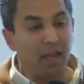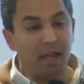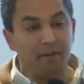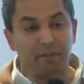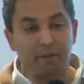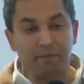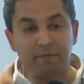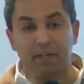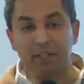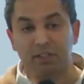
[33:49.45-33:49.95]

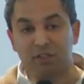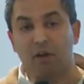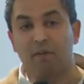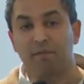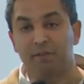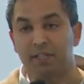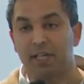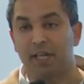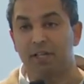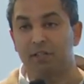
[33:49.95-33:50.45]
If the first
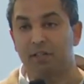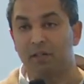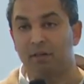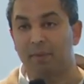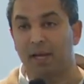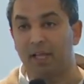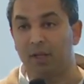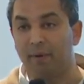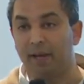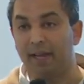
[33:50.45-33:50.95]

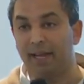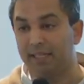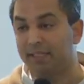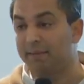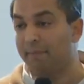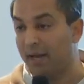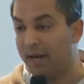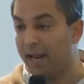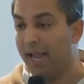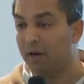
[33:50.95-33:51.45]
conversation, by the way,
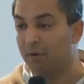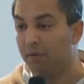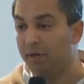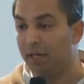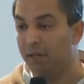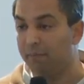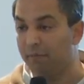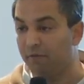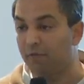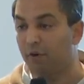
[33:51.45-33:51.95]
is about
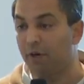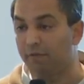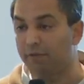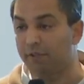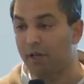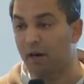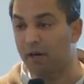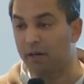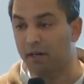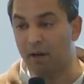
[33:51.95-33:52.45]
equity before
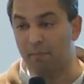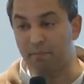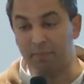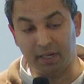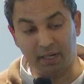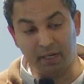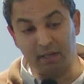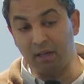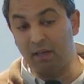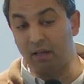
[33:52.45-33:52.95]
you've started a
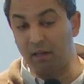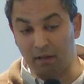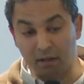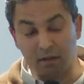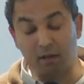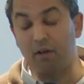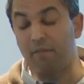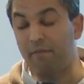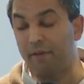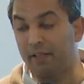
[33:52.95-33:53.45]
company,
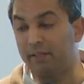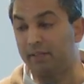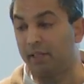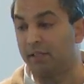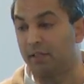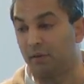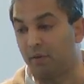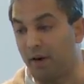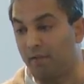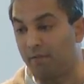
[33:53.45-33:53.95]
no offense,
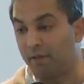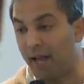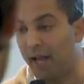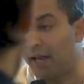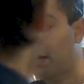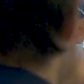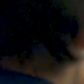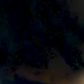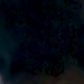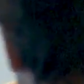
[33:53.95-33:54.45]
that's a red
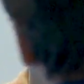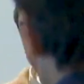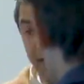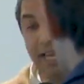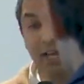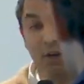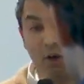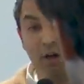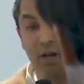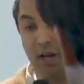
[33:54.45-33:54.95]
flag, because
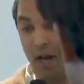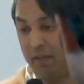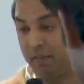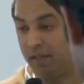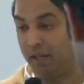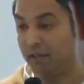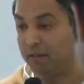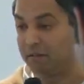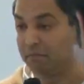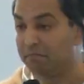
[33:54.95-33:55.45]
you ain't got
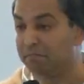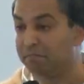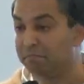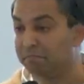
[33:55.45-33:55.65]
nothing.